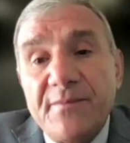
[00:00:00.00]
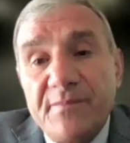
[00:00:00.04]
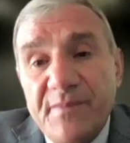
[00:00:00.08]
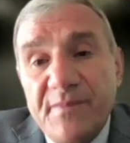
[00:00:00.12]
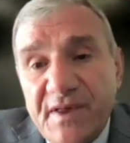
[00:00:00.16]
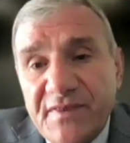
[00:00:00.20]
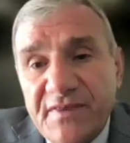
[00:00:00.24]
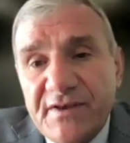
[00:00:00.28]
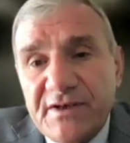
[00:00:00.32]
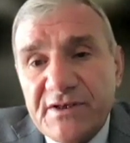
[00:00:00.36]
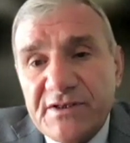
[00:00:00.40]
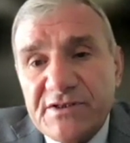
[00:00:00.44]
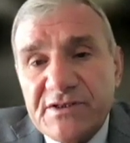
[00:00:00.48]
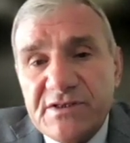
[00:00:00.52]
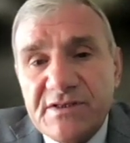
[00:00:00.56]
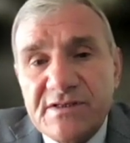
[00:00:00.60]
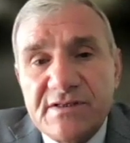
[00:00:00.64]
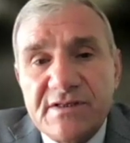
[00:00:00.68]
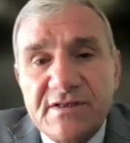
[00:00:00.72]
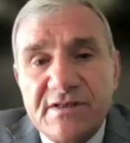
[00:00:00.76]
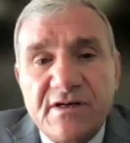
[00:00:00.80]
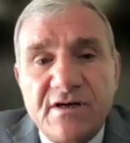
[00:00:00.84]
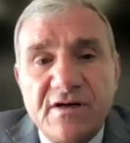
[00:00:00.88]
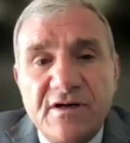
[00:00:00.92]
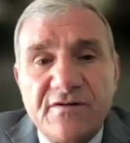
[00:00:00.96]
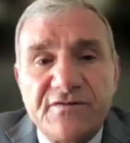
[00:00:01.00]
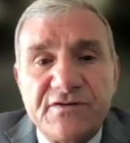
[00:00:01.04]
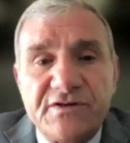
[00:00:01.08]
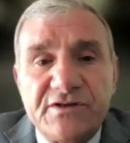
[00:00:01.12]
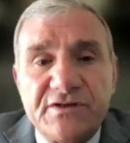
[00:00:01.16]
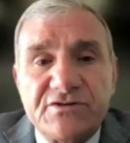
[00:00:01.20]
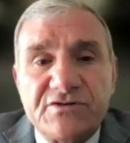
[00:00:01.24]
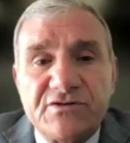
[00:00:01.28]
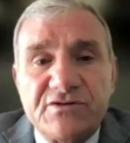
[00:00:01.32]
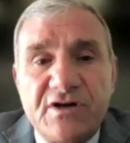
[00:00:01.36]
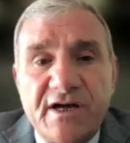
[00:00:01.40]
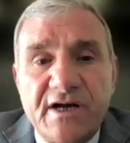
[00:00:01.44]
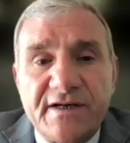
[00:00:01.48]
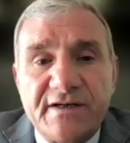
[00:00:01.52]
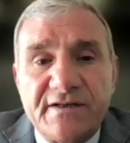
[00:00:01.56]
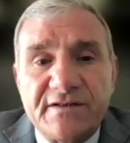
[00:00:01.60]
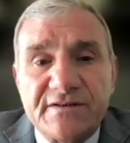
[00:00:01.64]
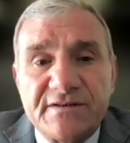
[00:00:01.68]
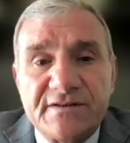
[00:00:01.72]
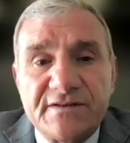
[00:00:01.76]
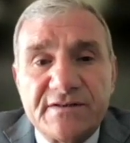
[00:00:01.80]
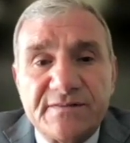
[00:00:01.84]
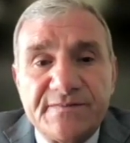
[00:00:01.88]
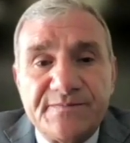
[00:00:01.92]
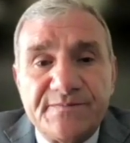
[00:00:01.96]
methods of the
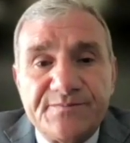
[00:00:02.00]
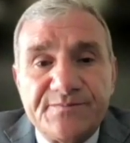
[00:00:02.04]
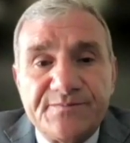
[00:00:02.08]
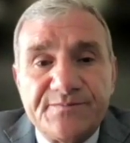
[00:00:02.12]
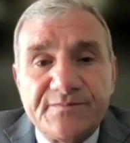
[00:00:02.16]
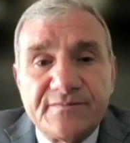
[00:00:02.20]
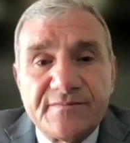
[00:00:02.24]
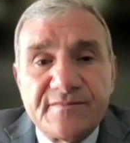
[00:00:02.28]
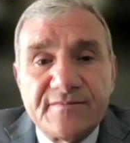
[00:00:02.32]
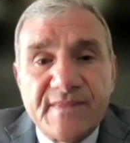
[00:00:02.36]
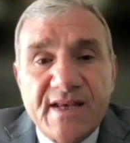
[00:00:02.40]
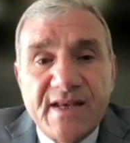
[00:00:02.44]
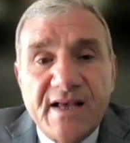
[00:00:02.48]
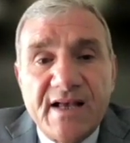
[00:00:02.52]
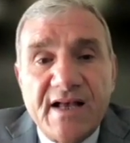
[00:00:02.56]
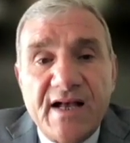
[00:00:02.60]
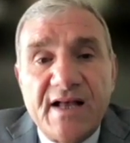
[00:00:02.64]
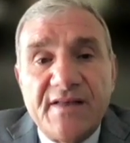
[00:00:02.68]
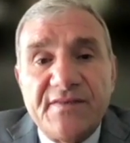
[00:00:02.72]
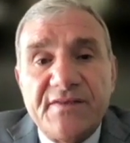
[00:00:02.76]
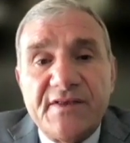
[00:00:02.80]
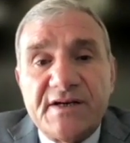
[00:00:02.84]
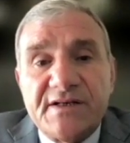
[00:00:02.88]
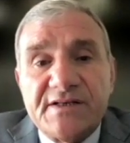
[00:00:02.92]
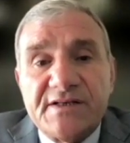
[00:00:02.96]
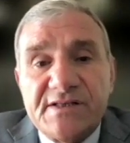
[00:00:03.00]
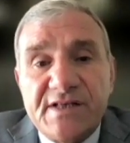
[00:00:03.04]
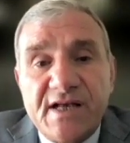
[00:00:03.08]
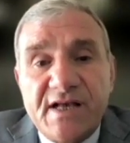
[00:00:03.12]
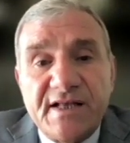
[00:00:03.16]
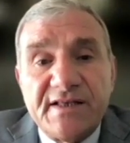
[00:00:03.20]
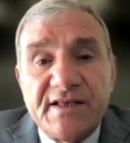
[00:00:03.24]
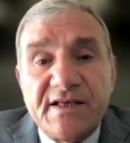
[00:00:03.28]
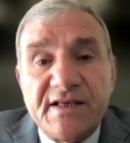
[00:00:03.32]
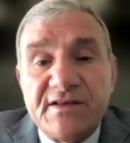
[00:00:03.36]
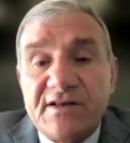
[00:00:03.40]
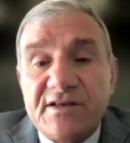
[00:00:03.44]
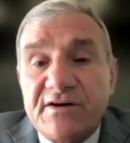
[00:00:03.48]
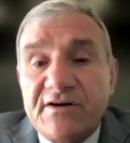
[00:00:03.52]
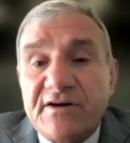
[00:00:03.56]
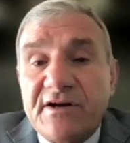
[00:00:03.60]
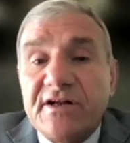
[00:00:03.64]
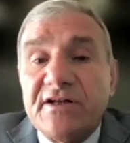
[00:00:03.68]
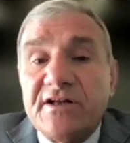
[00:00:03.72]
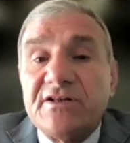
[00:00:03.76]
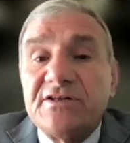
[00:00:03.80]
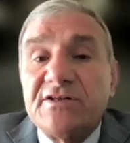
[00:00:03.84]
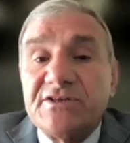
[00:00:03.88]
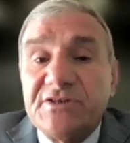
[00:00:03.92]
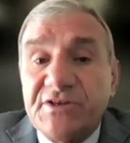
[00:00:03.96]
trials, understanding the
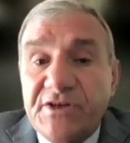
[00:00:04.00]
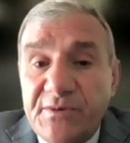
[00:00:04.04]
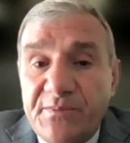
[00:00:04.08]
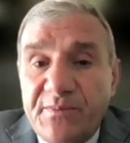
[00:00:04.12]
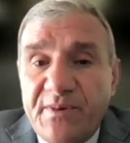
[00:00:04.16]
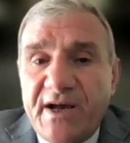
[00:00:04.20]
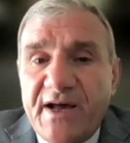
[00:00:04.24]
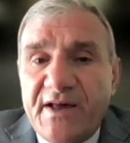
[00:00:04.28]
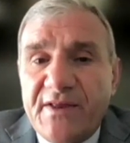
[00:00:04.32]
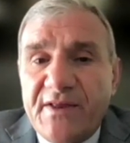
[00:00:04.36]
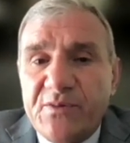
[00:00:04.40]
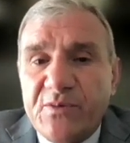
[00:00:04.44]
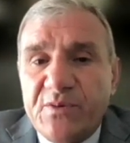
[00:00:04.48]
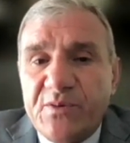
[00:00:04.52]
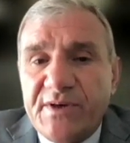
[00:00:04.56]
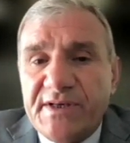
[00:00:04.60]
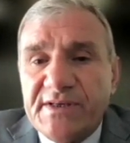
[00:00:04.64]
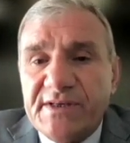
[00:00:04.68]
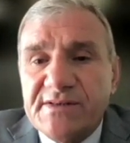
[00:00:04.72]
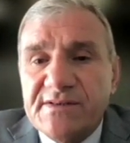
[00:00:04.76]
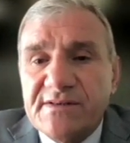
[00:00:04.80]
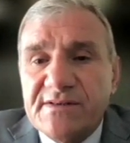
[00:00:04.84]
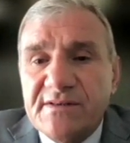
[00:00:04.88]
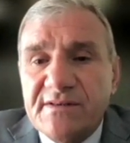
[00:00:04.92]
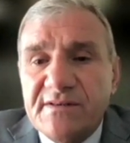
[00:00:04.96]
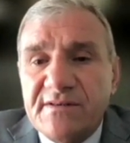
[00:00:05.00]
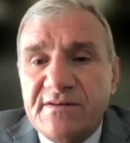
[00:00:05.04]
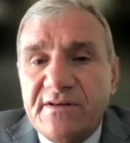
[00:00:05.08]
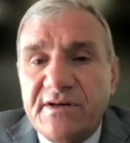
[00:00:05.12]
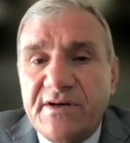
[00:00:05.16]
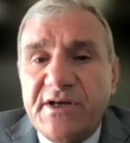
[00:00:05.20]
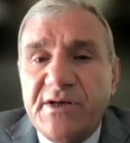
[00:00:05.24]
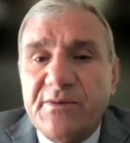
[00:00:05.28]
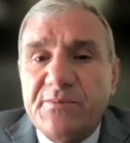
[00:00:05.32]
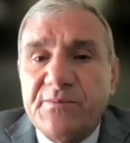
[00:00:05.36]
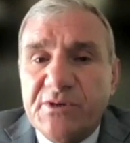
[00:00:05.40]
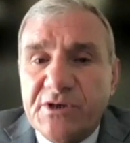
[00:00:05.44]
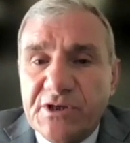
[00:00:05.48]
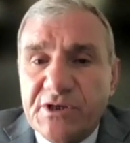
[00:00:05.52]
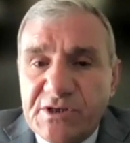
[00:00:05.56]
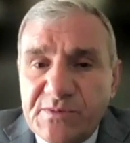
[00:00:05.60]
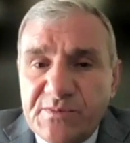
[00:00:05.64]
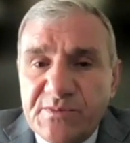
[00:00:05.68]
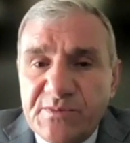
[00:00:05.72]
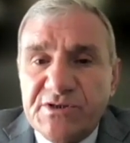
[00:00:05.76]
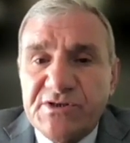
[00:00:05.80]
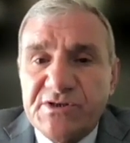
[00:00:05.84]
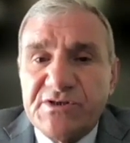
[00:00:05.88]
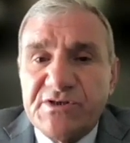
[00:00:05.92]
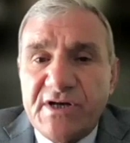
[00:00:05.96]
regulatory pathways, the
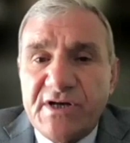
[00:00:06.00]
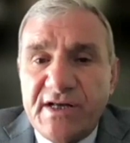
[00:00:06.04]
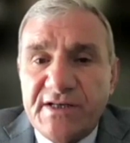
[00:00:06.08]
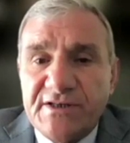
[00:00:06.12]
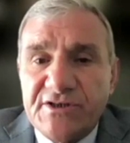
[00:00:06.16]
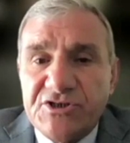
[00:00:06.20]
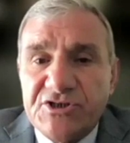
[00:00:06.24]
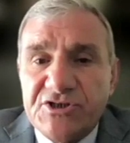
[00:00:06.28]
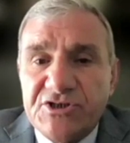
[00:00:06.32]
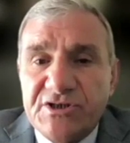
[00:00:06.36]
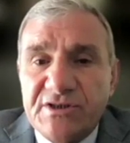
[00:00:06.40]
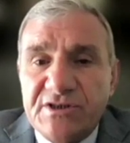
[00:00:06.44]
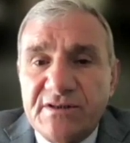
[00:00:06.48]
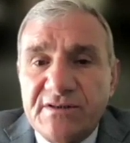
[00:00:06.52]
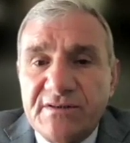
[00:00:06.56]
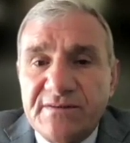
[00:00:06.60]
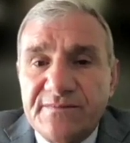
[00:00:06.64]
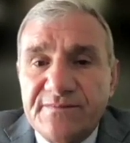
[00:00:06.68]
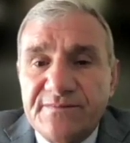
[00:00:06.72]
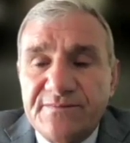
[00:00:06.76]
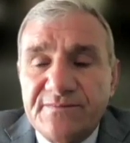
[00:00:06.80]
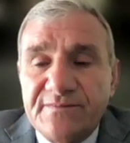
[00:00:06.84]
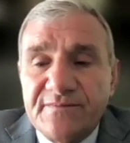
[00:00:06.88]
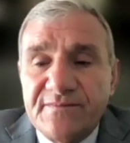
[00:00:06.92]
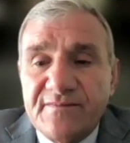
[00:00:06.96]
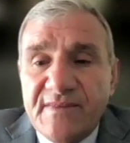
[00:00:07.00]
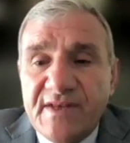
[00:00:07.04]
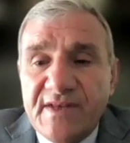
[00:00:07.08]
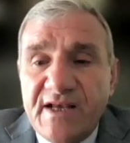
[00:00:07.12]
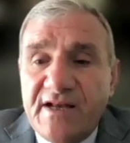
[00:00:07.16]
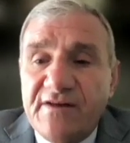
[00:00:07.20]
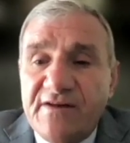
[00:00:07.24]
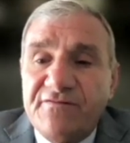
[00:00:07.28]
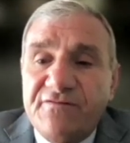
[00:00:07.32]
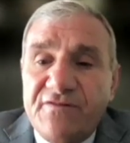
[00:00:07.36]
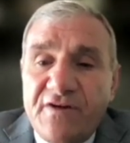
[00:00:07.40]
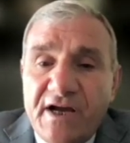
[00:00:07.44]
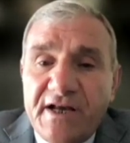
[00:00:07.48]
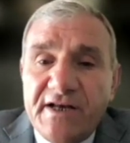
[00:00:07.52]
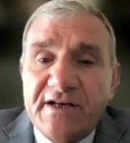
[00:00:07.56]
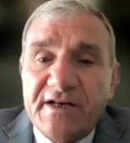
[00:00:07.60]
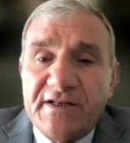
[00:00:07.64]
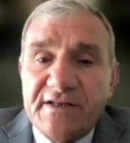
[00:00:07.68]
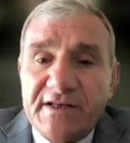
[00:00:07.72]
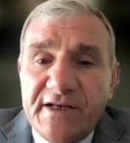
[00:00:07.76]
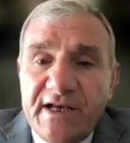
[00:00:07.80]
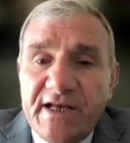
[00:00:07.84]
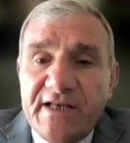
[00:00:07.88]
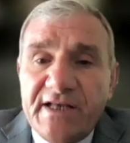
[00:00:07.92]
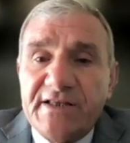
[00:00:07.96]
reimbursement strategy, and
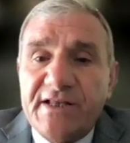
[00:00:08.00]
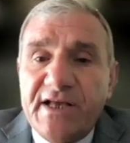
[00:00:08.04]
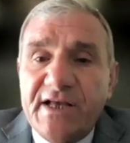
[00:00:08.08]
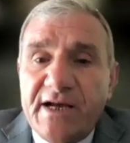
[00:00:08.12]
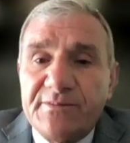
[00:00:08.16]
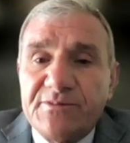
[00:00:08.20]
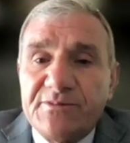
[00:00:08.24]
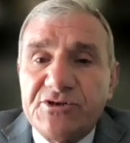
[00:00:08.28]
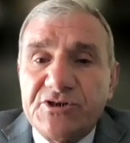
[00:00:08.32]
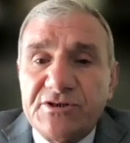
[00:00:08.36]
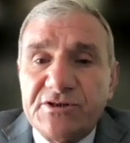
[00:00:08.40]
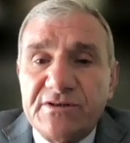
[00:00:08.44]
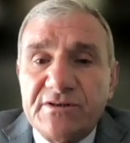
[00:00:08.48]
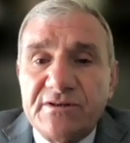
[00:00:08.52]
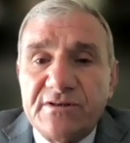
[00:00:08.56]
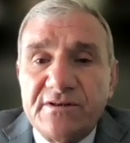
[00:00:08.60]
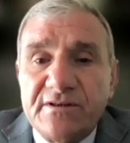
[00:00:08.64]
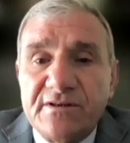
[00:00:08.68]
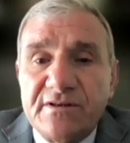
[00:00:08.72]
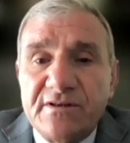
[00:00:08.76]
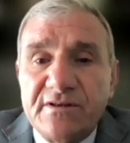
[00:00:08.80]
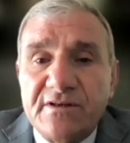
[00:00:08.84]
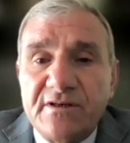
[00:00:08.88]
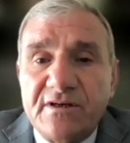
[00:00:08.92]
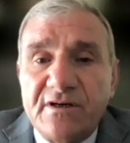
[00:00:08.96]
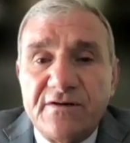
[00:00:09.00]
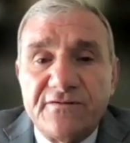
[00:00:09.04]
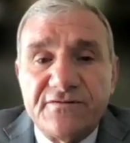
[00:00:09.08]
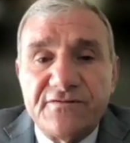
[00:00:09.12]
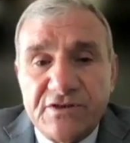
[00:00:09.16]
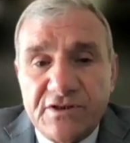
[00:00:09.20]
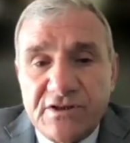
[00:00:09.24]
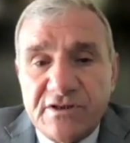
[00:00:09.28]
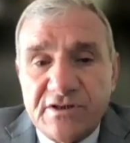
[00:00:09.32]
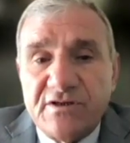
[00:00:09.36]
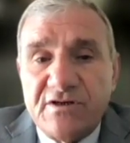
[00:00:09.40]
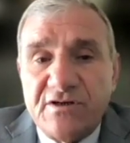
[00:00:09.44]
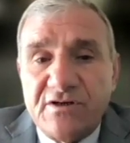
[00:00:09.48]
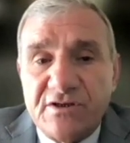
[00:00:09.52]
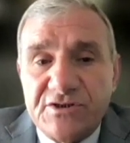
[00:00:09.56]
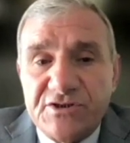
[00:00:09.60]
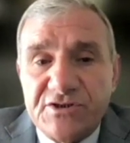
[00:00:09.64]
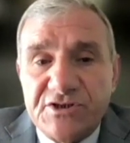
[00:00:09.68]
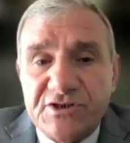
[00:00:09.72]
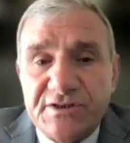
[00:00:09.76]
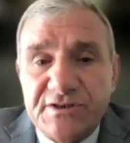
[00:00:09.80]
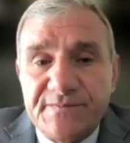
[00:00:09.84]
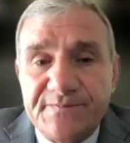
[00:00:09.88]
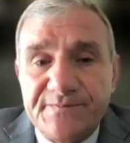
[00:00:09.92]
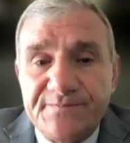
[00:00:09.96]
finally, adoption of
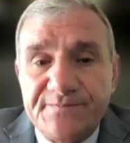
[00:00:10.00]
technology.